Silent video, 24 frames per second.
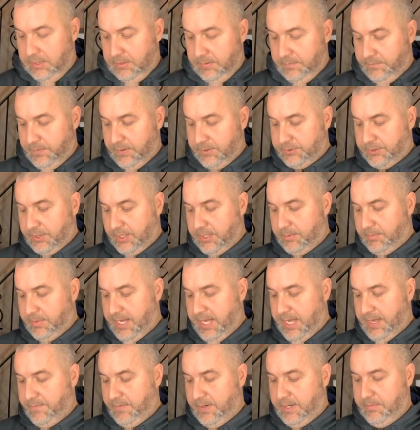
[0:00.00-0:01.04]
First item I
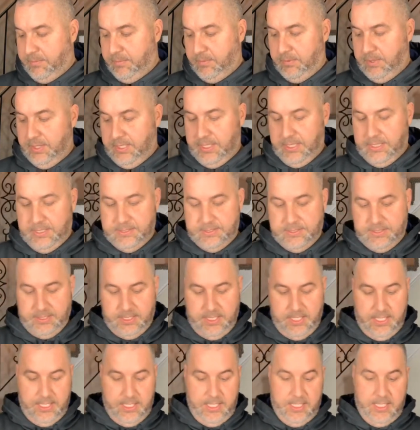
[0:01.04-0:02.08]
have up is
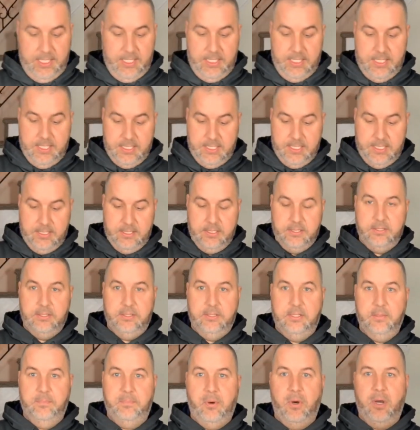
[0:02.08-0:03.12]
a
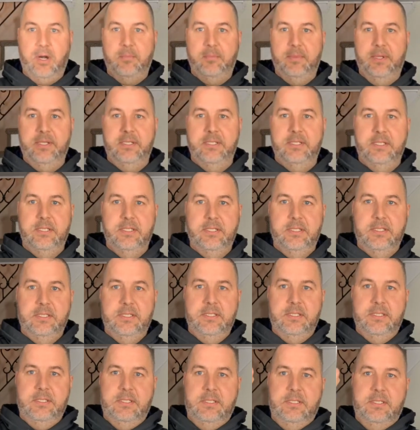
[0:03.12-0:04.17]
Department
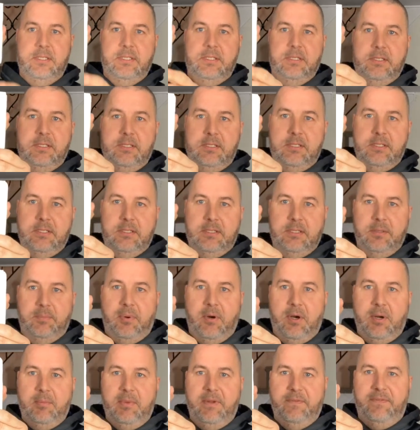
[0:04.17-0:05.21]

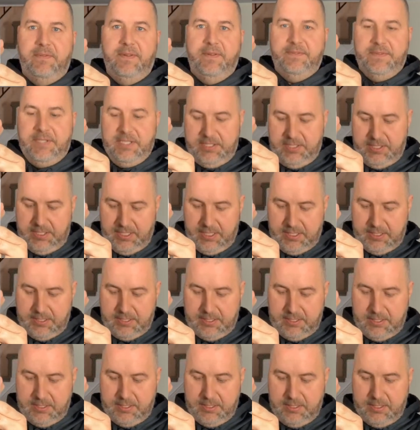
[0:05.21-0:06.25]

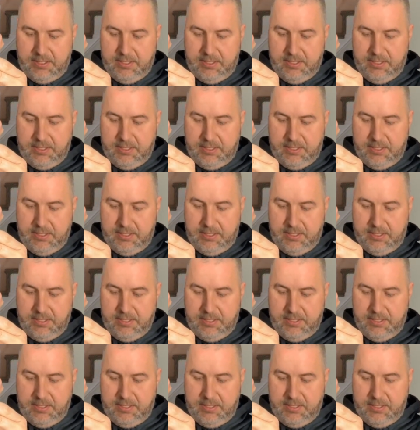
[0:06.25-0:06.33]
56.